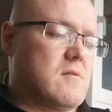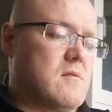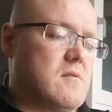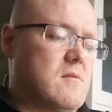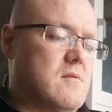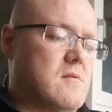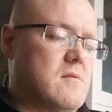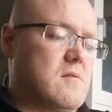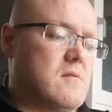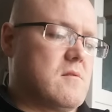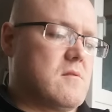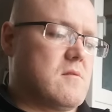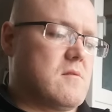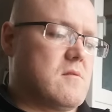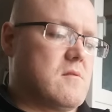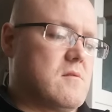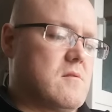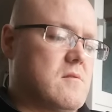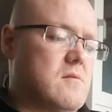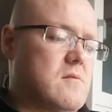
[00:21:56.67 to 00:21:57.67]

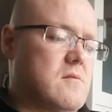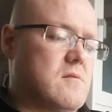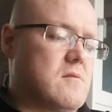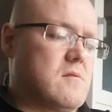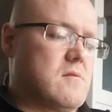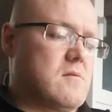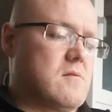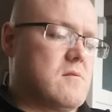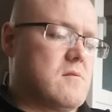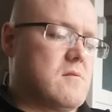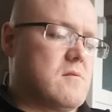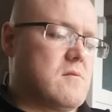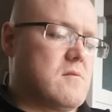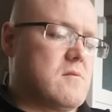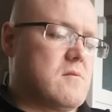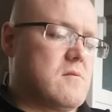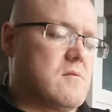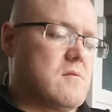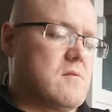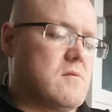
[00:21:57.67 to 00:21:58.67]

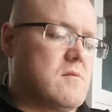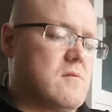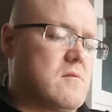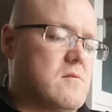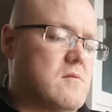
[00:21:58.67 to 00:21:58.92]
[no speech]